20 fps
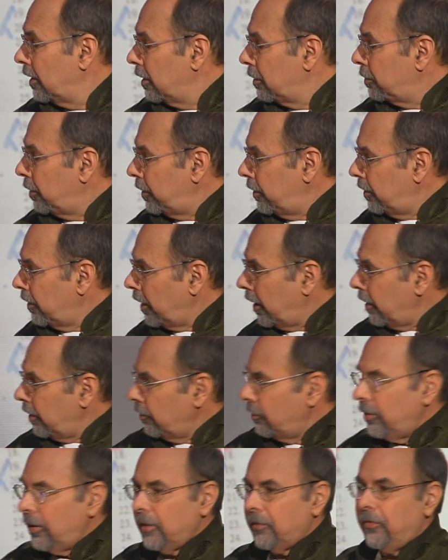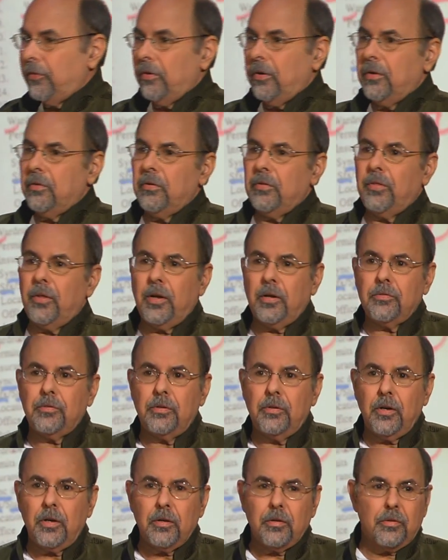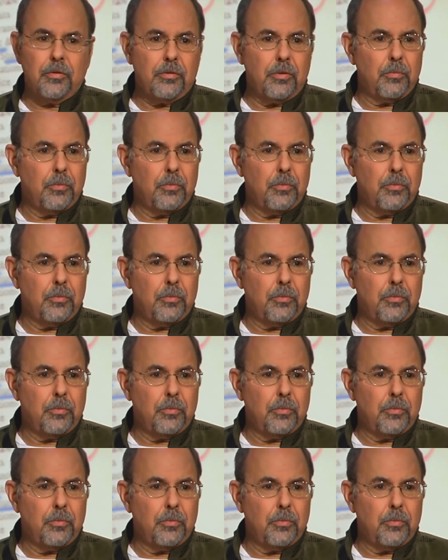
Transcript: But you got to check for $100,000,